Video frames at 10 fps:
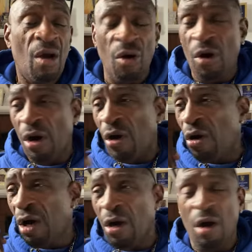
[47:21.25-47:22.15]

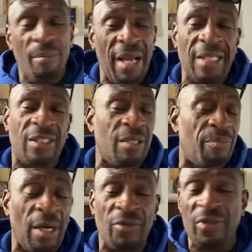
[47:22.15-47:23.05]
or a Mexican
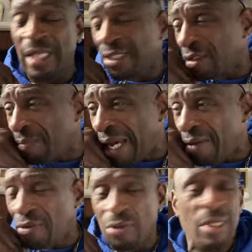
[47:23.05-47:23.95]
person that's a
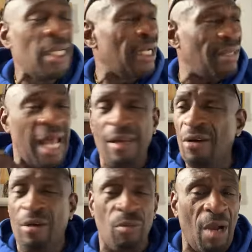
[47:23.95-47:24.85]
manager and I
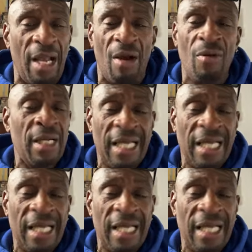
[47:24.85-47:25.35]
look around,